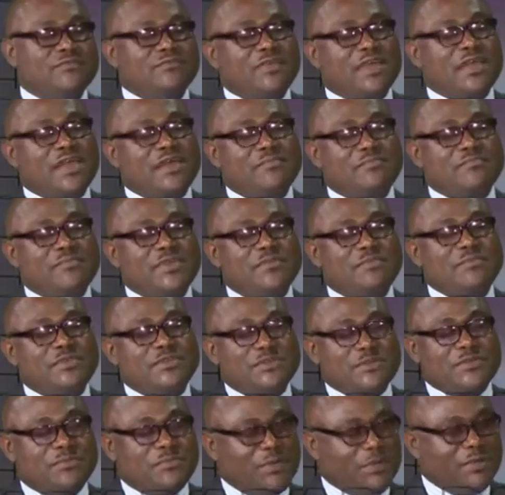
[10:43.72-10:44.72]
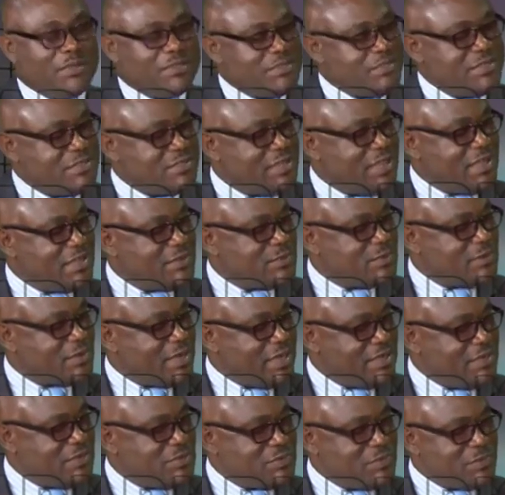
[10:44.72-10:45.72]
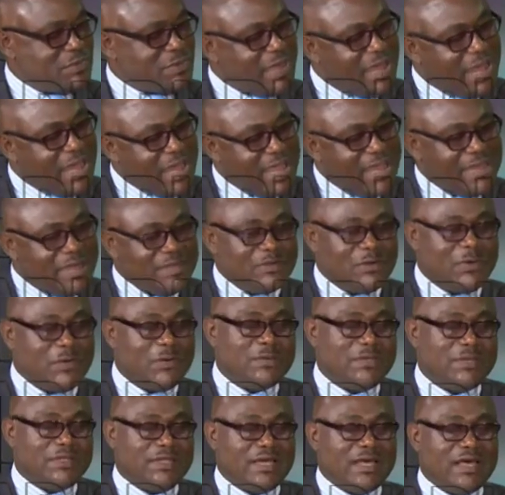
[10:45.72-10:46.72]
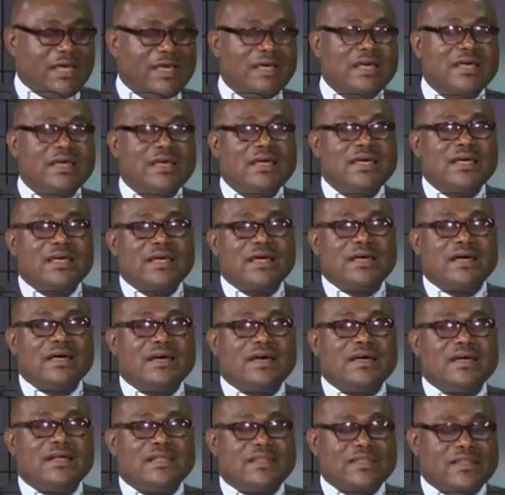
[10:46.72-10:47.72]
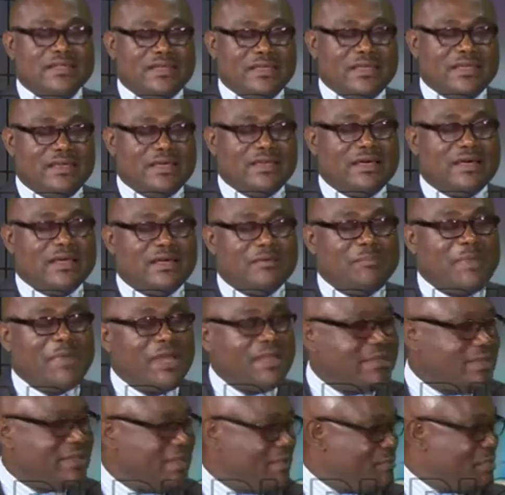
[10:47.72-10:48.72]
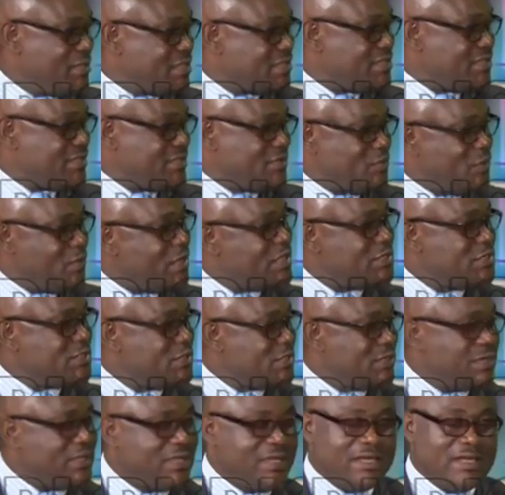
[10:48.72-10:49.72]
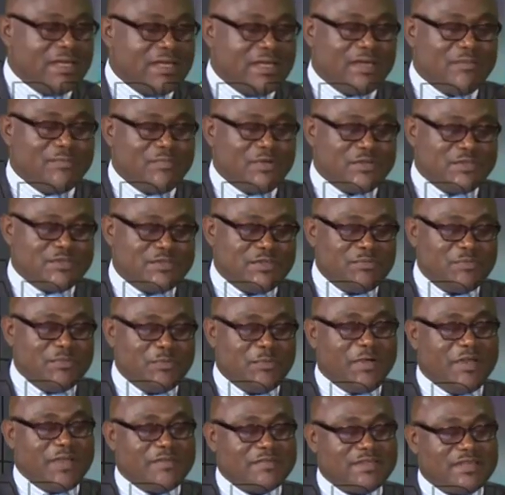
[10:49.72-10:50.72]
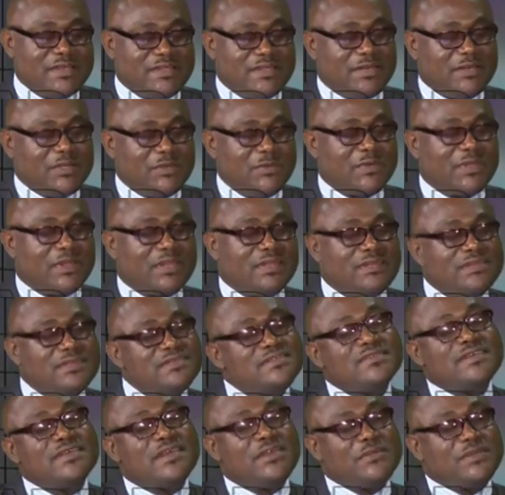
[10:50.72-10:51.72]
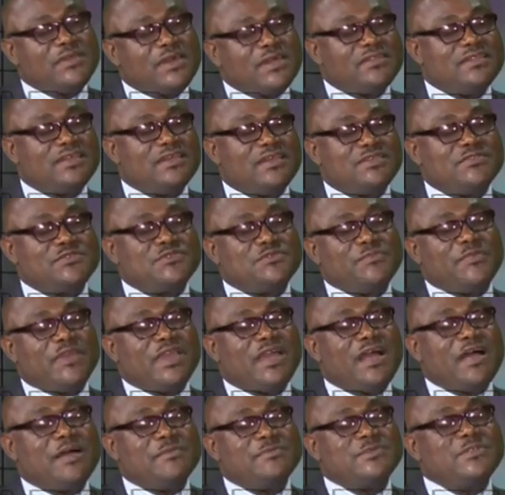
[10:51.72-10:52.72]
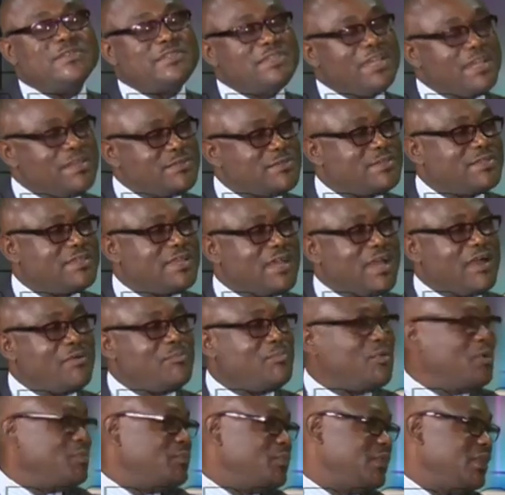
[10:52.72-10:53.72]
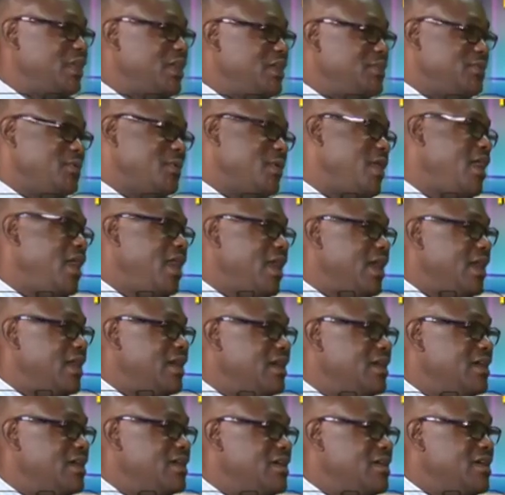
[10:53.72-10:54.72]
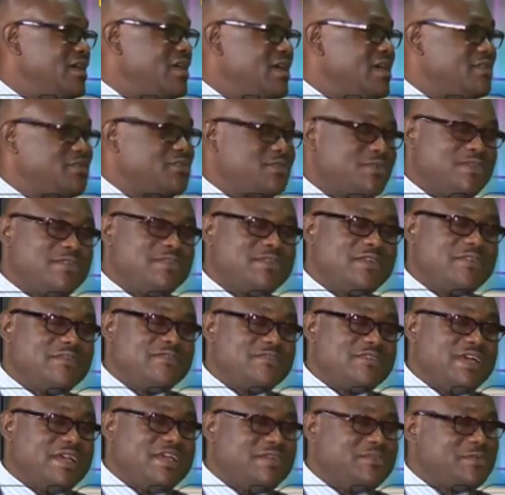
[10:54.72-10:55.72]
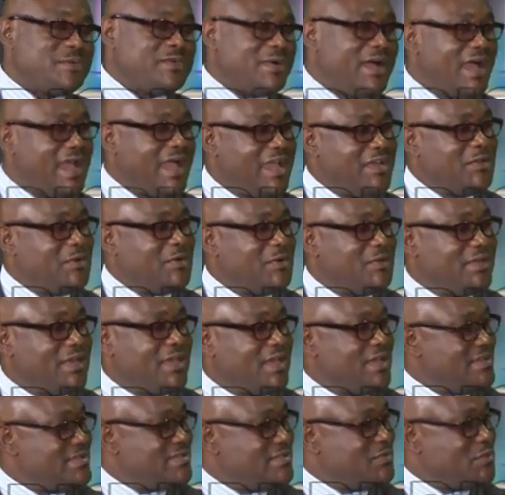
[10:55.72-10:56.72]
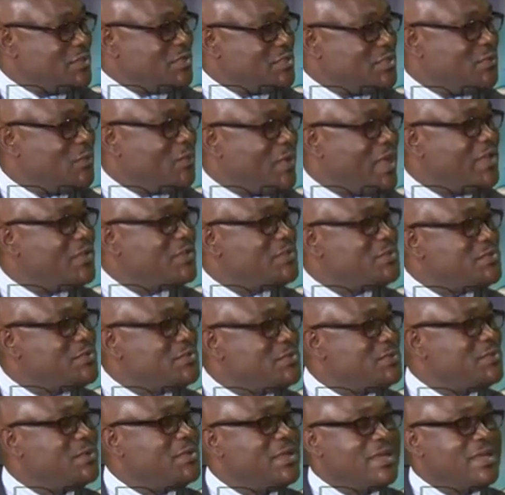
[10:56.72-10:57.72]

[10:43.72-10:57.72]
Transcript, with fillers: uh, maybe some politicians trying to hide under uh, the uh, pandemic situation? Uh, because some people have said that, look, this is another test to perhaps test how popular you are. Uh, so instead of trying to hide under a situation, why don't you